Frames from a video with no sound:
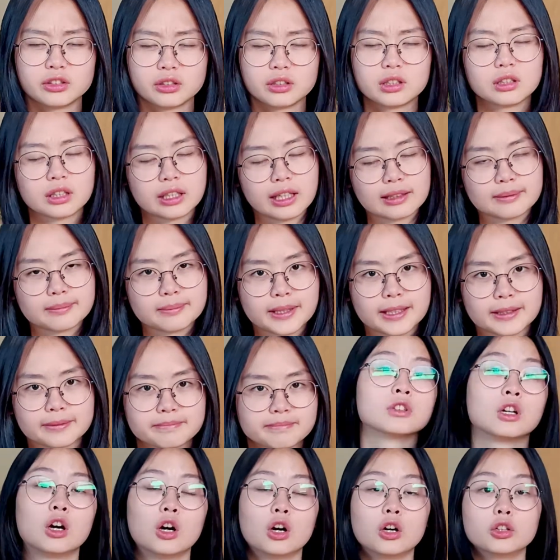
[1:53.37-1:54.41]
you get me.
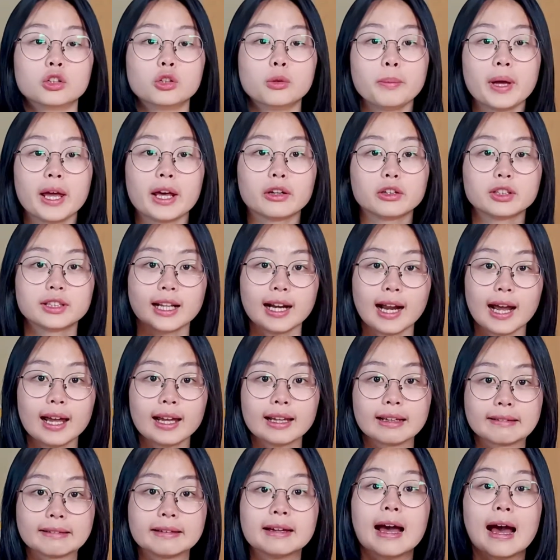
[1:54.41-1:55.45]
Numero
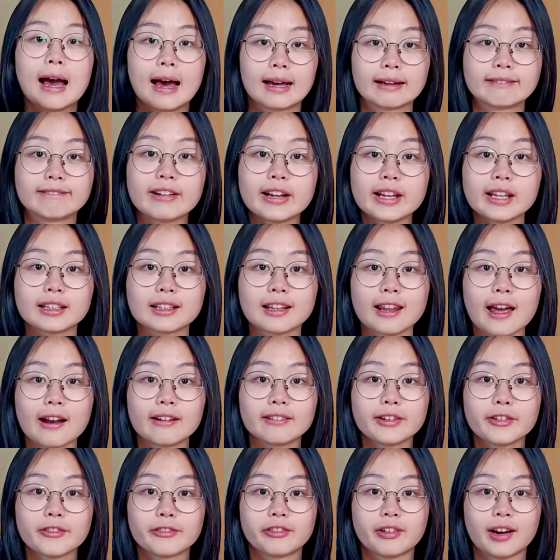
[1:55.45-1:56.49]
3,
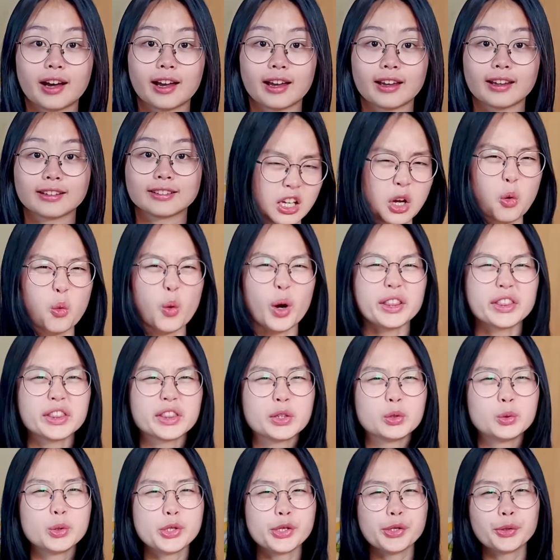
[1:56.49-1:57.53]
re-clarify. What
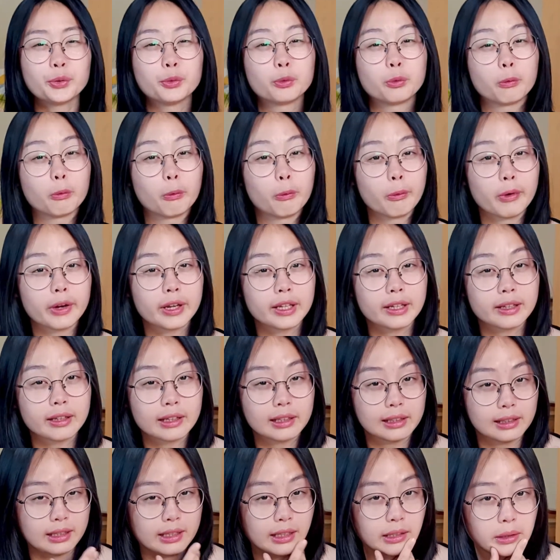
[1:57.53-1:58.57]
do you
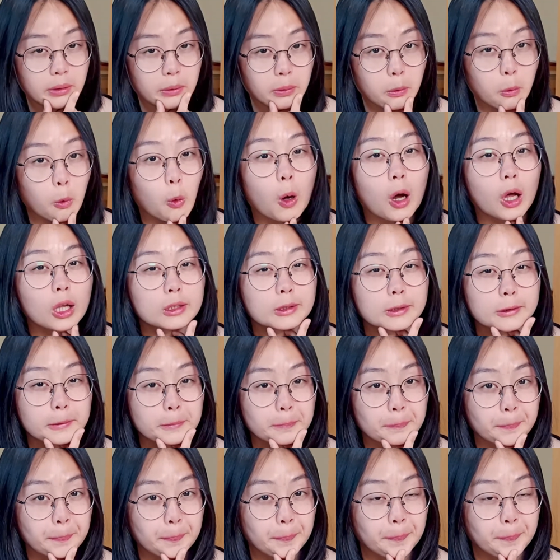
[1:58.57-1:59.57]
really want?